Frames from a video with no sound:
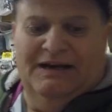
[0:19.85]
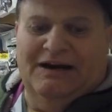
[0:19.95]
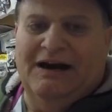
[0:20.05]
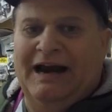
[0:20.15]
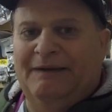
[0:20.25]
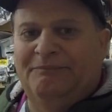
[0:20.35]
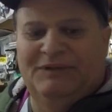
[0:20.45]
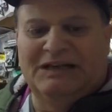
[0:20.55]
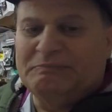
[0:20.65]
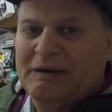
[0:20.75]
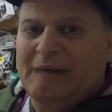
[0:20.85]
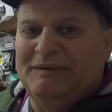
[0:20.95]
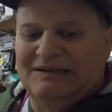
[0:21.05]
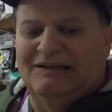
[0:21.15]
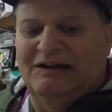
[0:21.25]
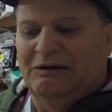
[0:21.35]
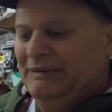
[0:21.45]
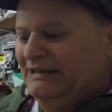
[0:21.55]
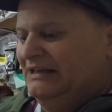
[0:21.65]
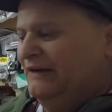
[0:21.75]
Alright, this puppy's a little
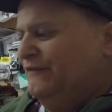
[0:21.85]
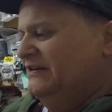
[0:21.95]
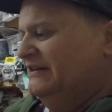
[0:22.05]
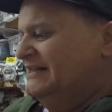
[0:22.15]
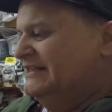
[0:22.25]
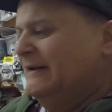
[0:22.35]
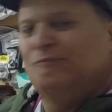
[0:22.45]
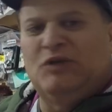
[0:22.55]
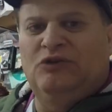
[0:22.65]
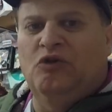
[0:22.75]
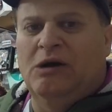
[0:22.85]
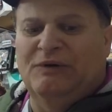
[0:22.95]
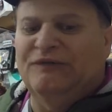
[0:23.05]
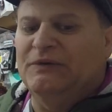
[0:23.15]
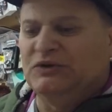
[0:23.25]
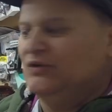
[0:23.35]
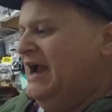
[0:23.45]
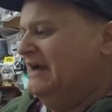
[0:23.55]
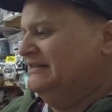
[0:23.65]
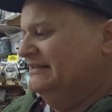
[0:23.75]
bit different than something normal from
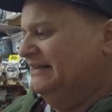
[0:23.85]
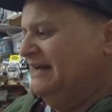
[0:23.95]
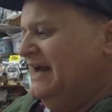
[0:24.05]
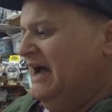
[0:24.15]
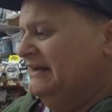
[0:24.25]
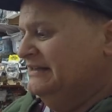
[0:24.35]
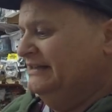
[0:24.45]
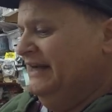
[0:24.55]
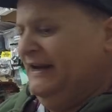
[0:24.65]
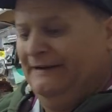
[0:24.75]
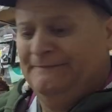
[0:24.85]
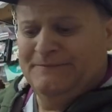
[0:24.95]
Traxxas, I gotta say.